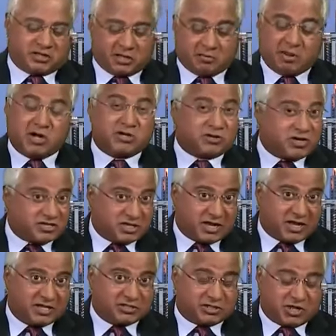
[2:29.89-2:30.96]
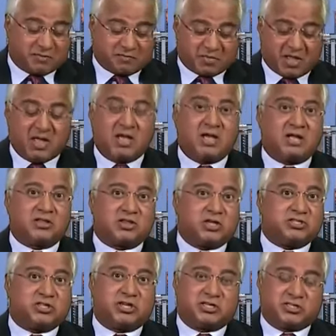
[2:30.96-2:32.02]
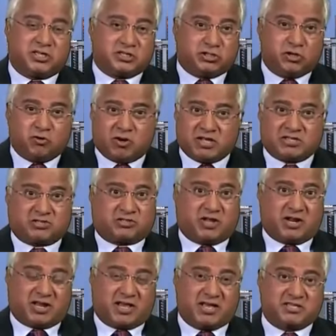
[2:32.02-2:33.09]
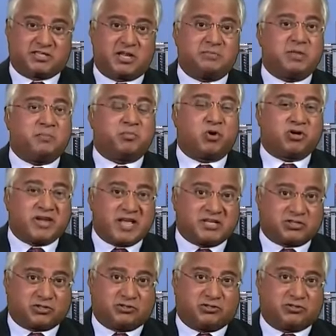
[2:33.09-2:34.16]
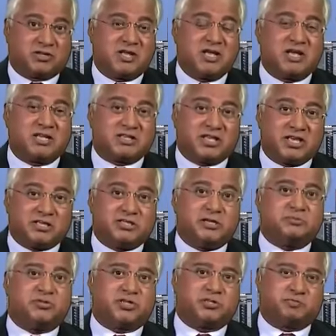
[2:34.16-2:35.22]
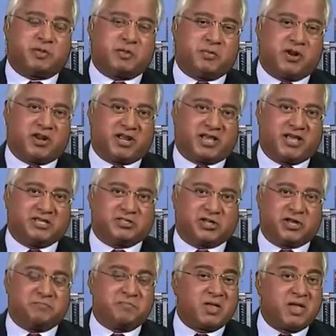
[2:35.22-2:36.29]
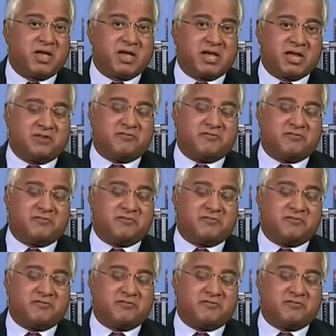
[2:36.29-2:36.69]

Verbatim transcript: The military is against him. The, the jurists are against him. The protesters, the Egyptian people are against so him. So you're saying that?